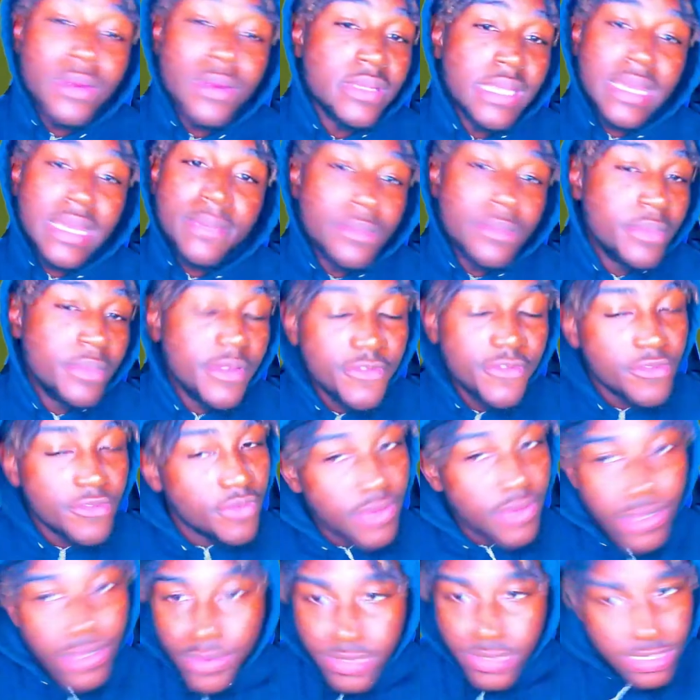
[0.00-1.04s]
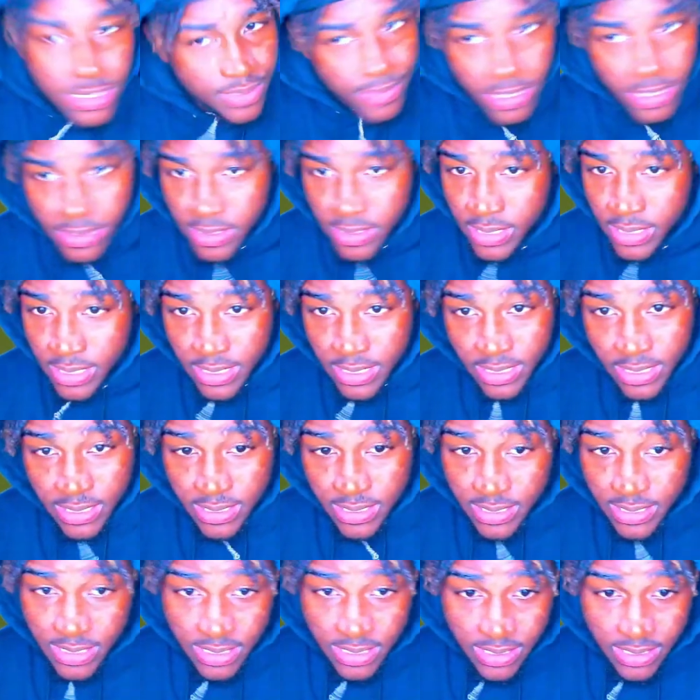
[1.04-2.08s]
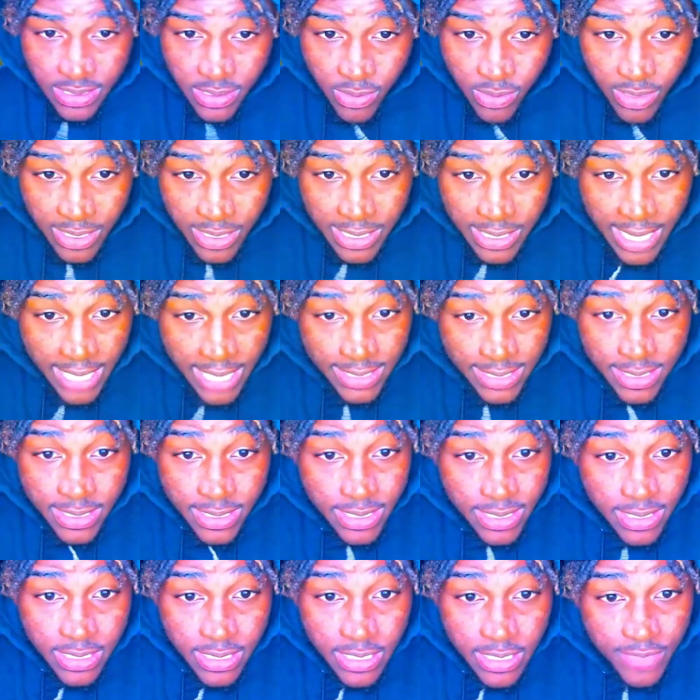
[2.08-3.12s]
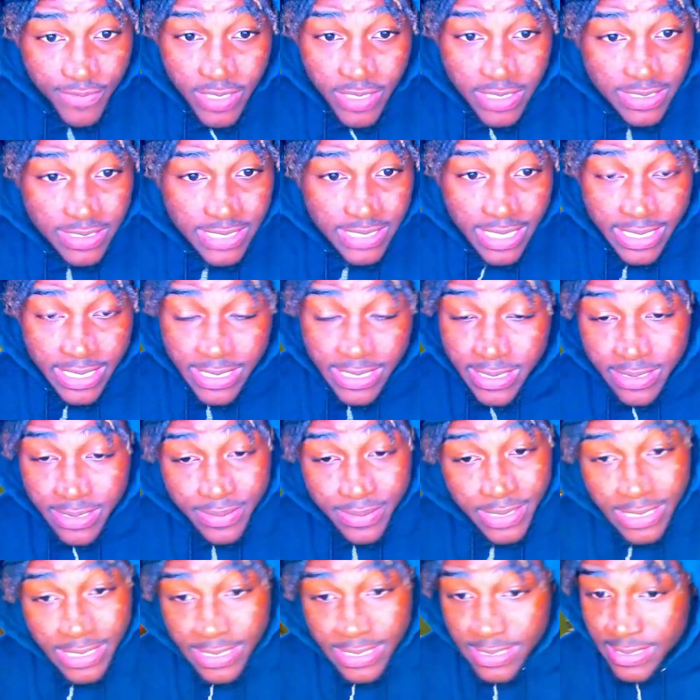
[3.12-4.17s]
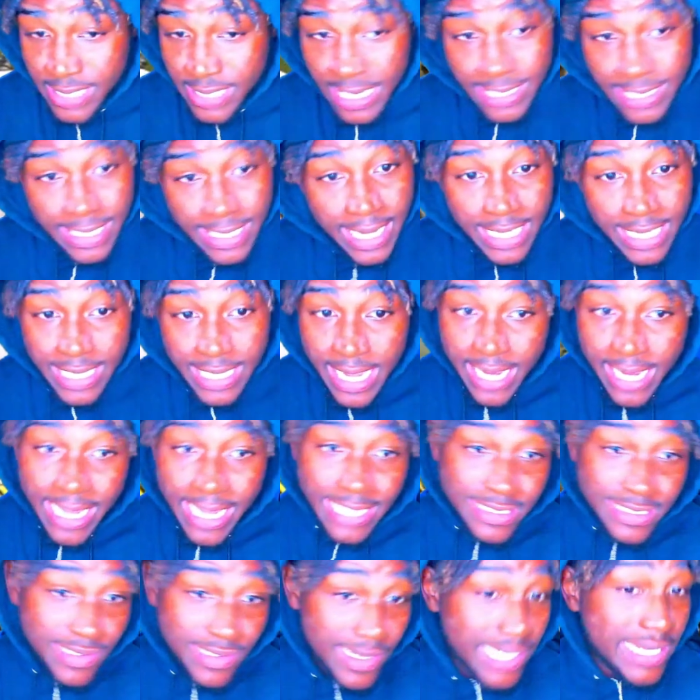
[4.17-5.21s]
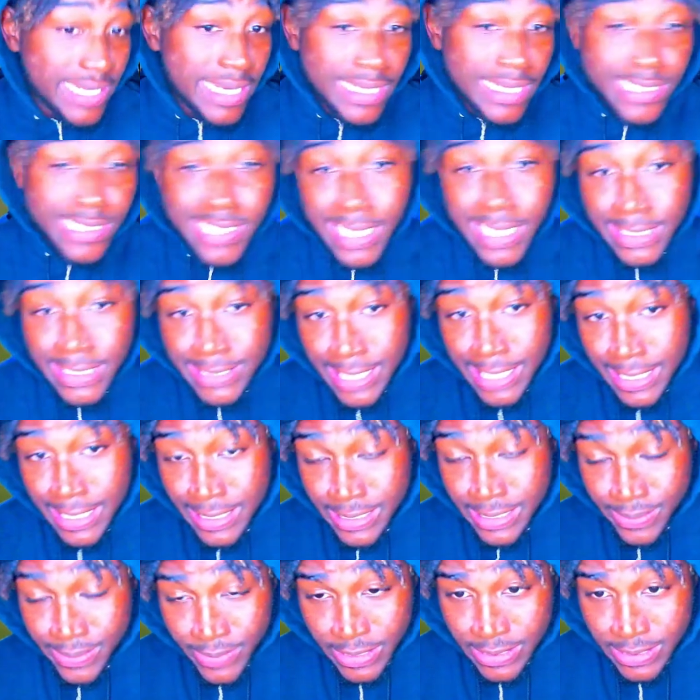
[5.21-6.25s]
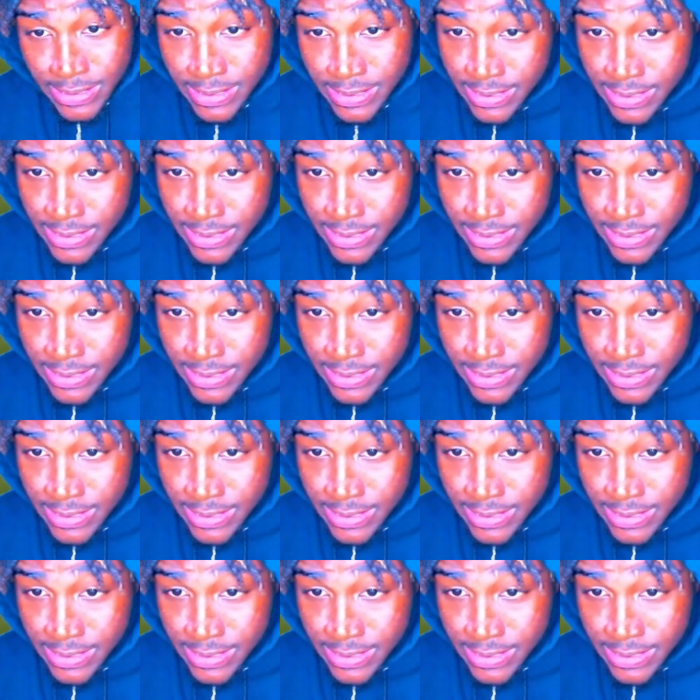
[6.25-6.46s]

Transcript: Like I'm gonna be for real with you, bro. You are not looking good for your second year, man. Not not not as of right now. You got time to get better.